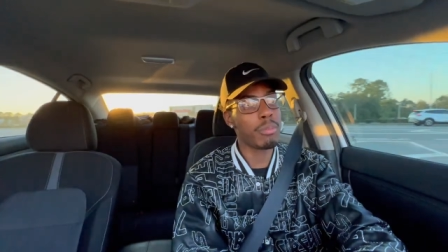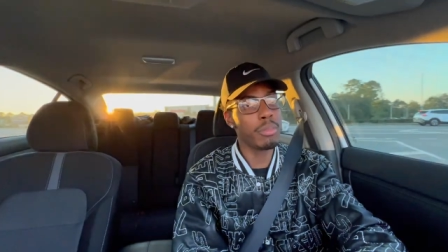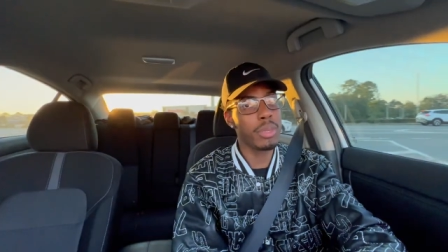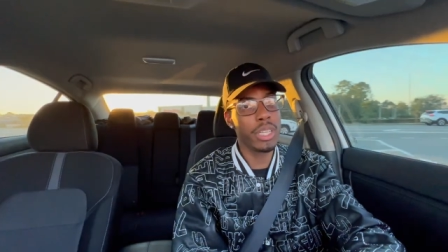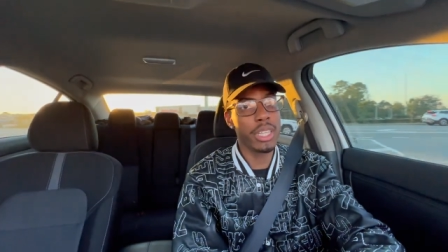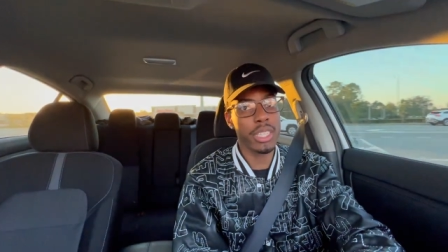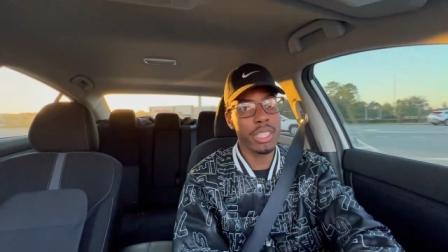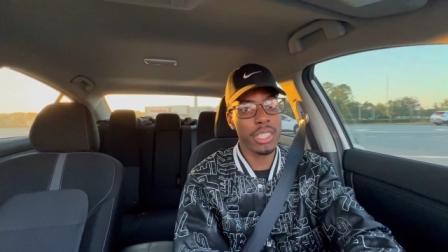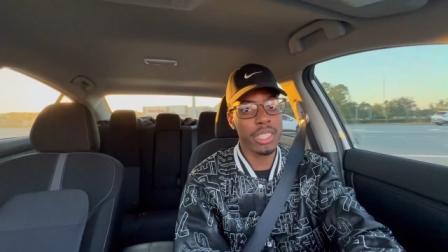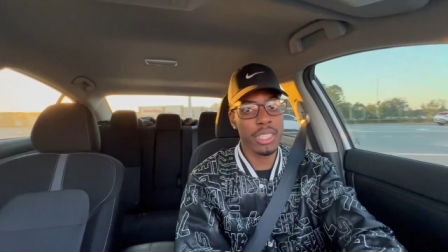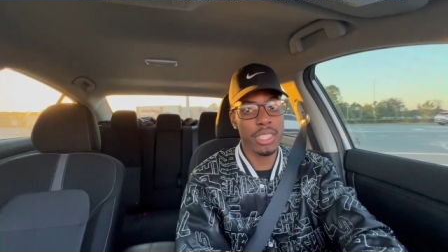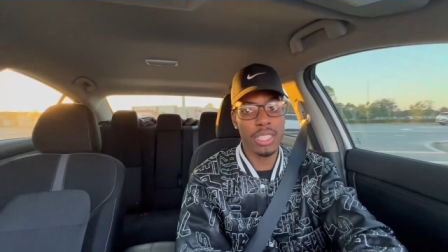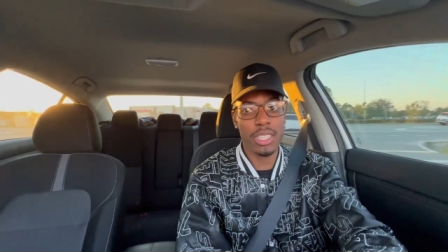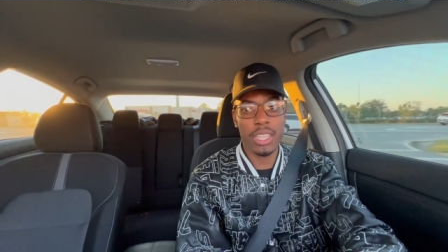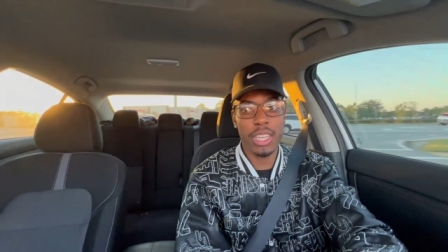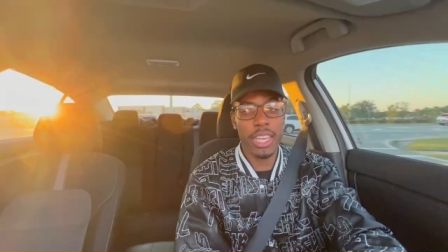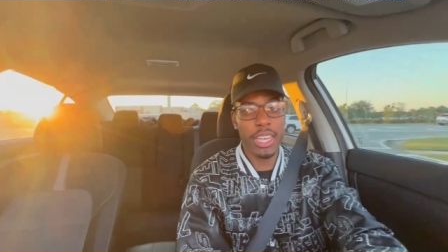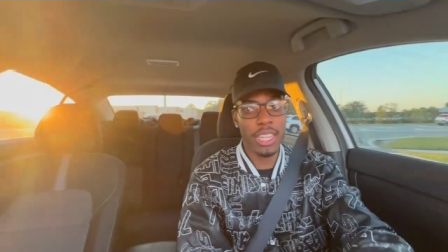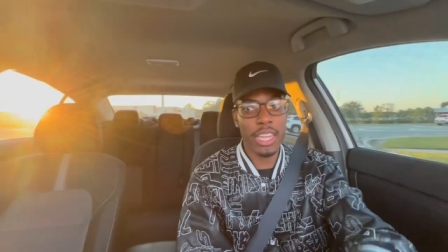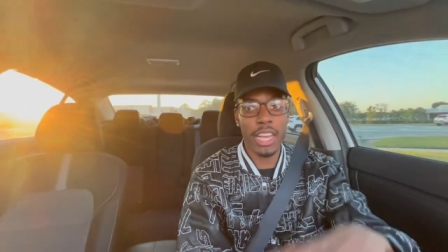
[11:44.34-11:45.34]
because
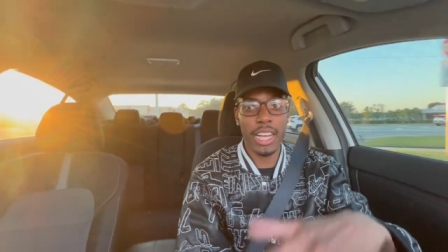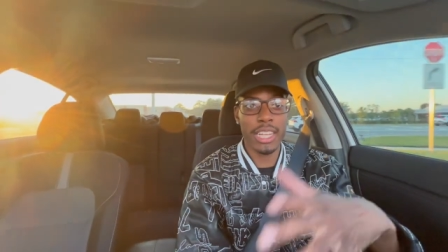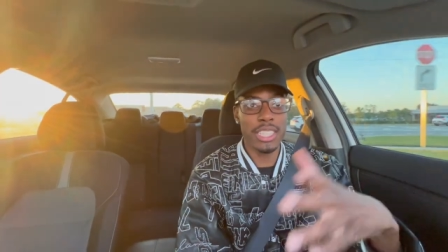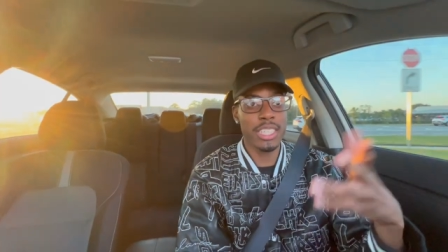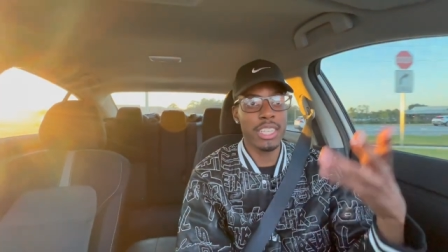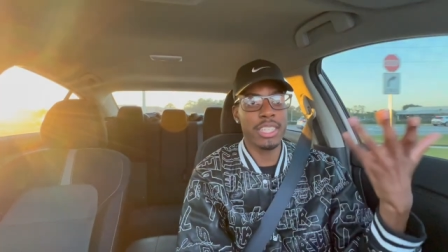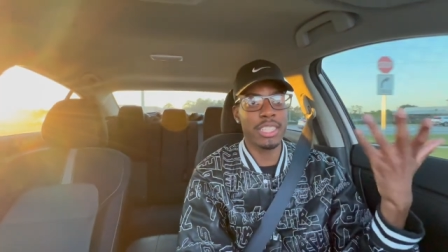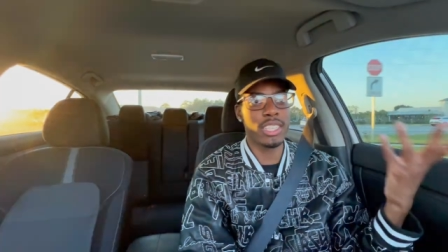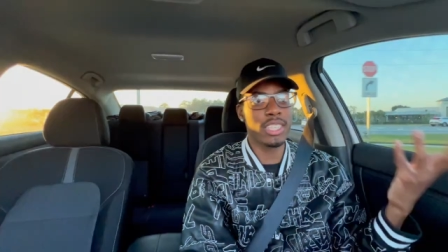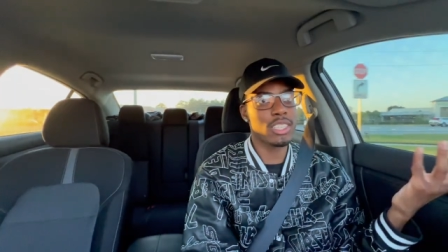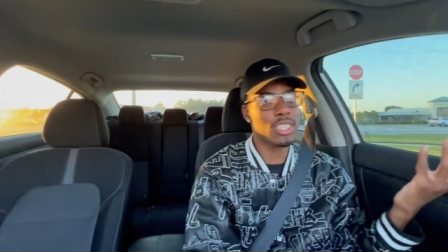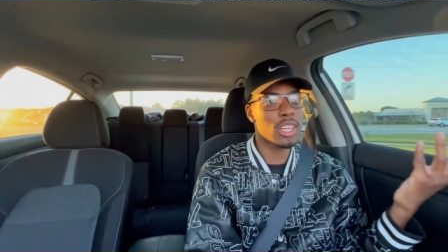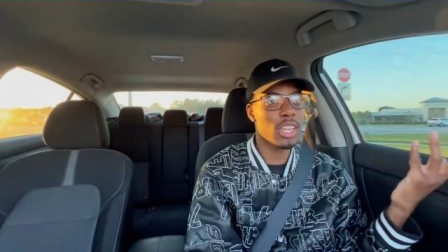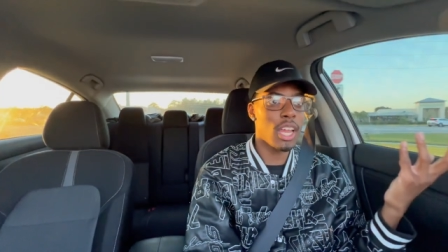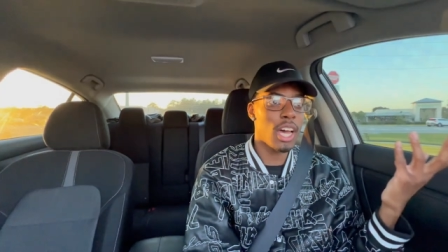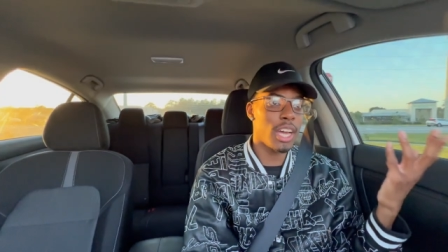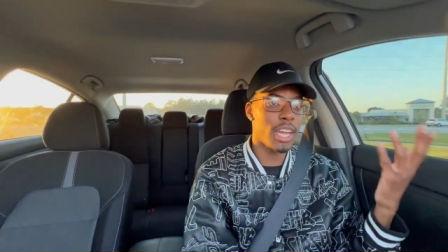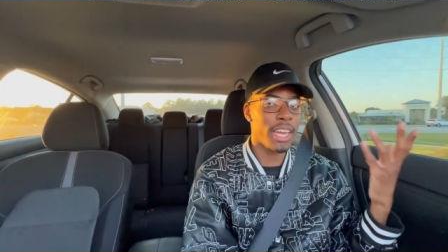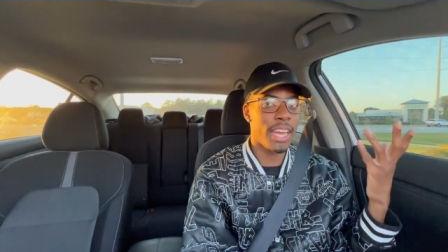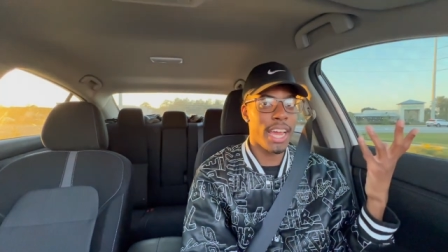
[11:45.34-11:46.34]
like I said, it's six
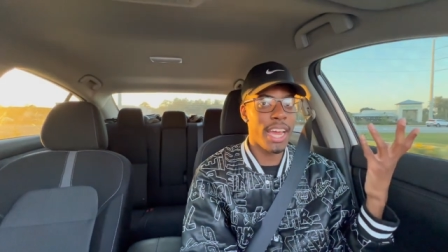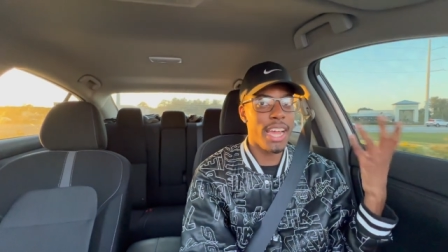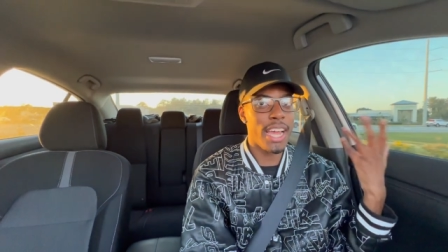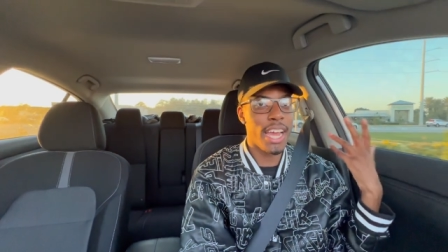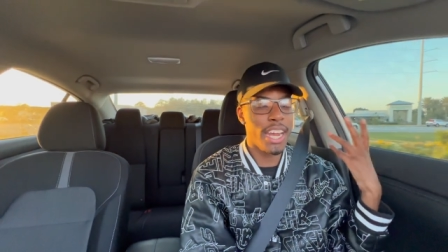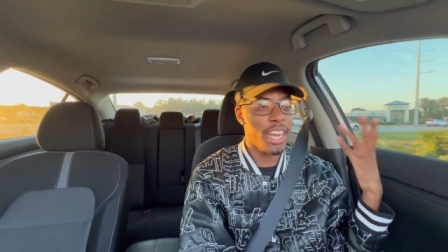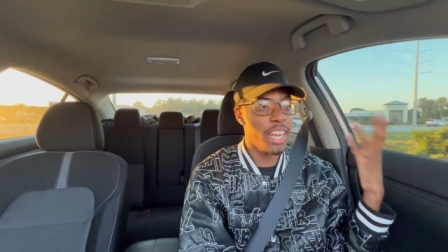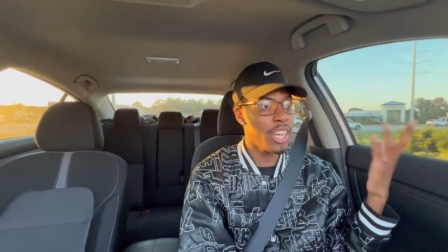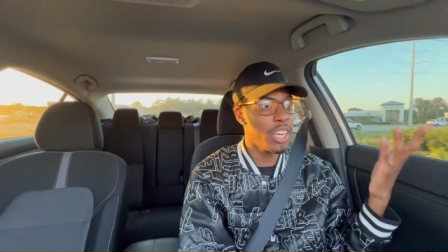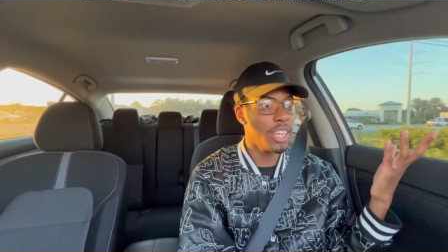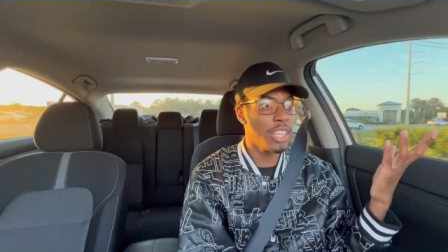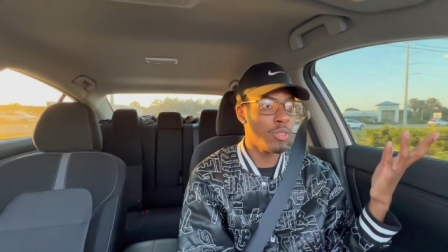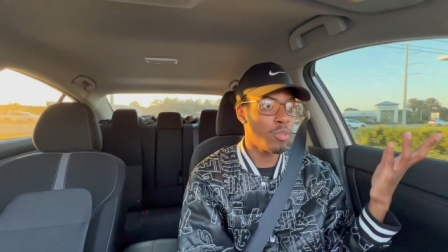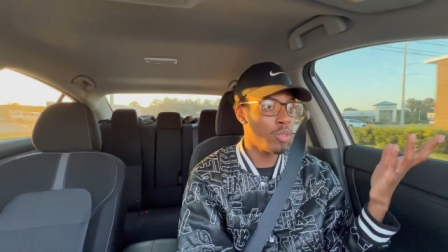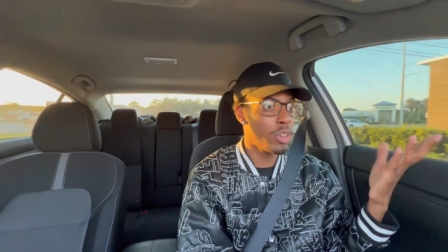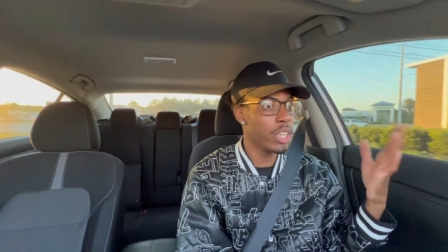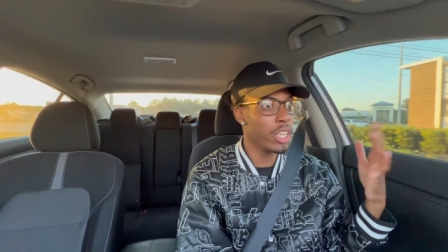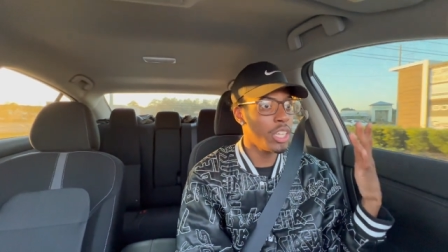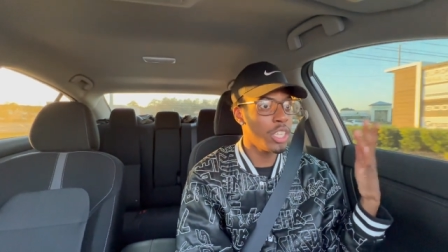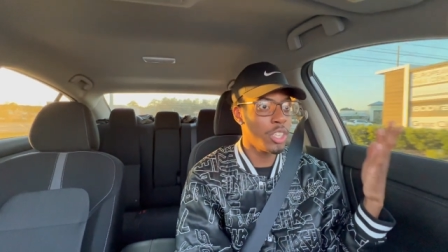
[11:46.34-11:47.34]
o'clock and I ain't got nothing to
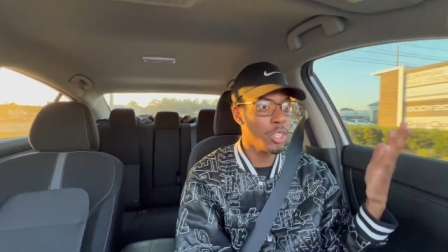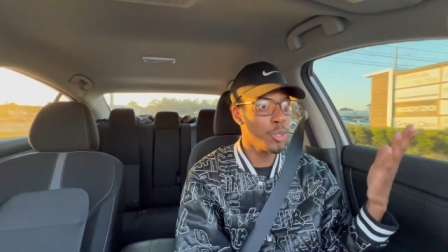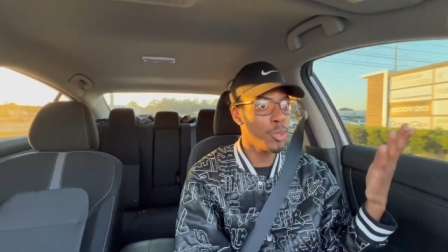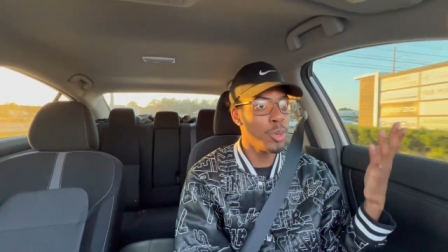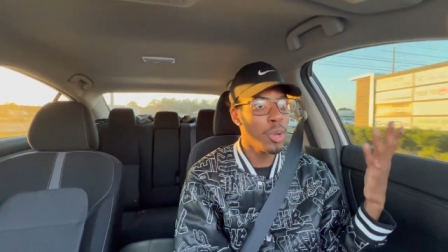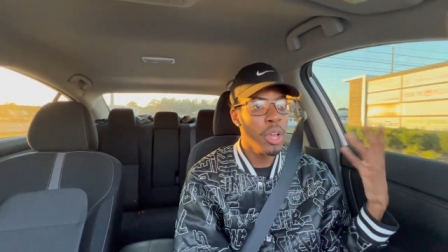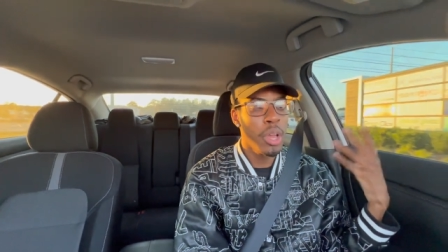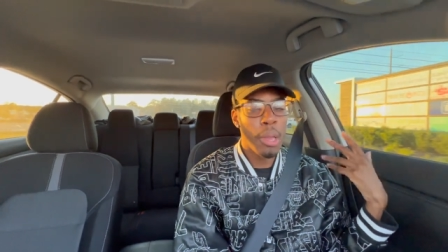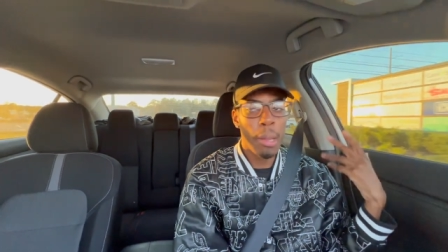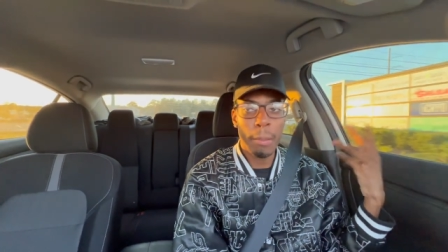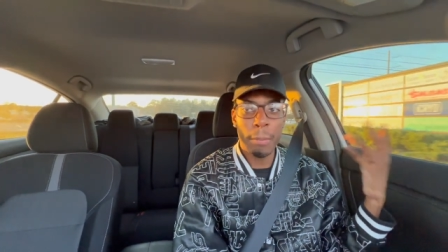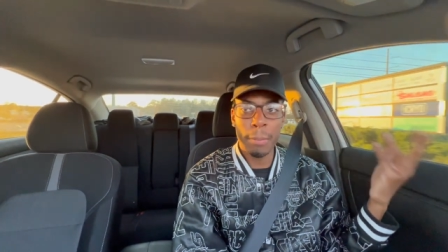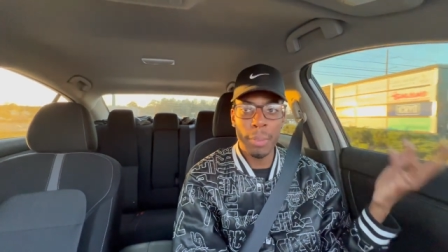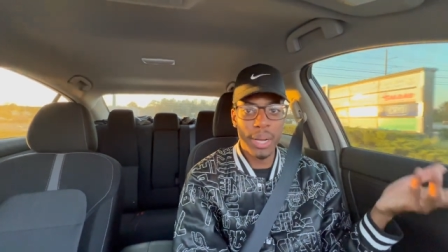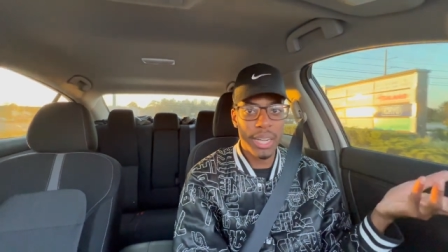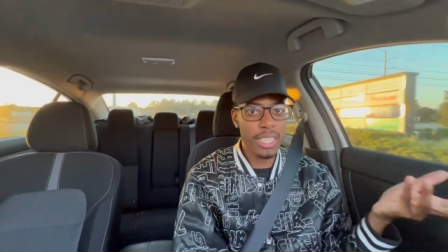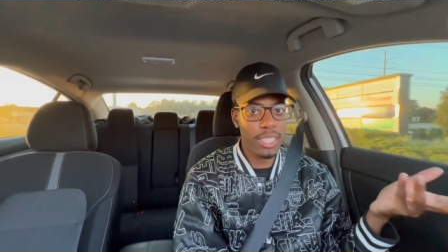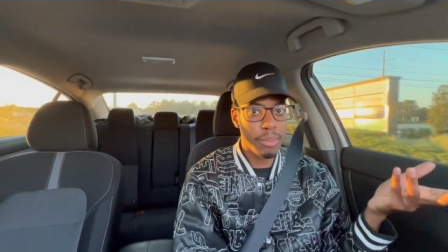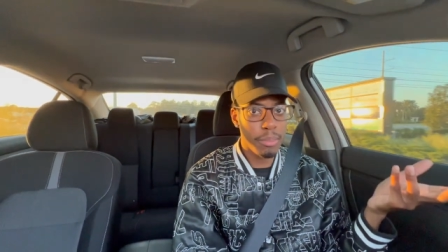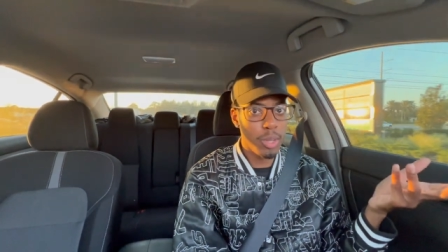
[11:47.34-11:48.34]
really do
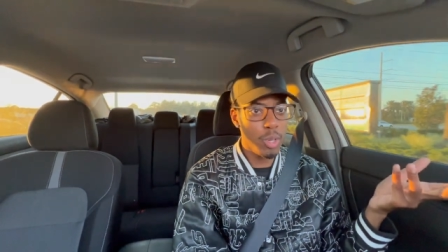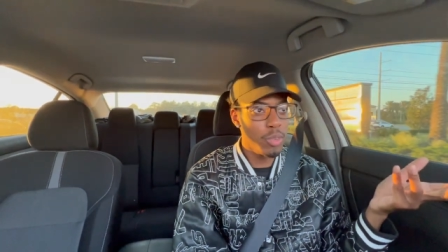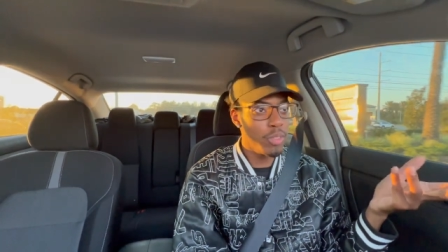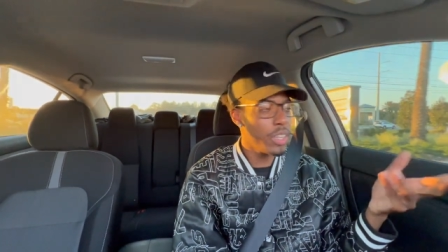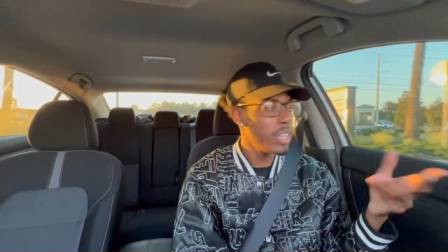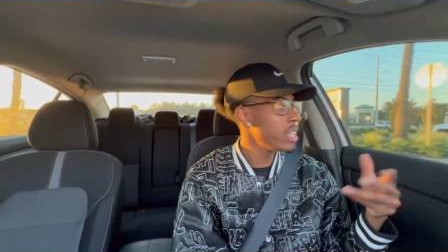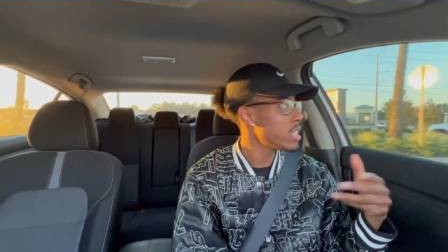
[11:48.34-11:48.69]
but the movie.